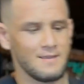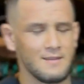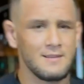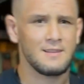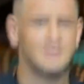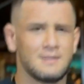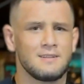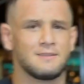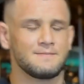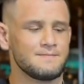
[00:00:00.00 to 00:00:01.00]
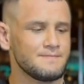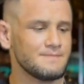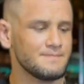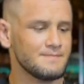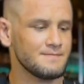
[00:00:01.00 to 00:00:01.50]

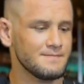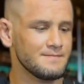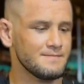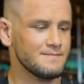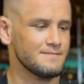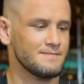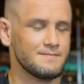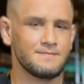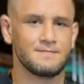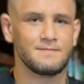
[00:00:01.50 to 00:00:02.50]
No words are spoken by the person on screen.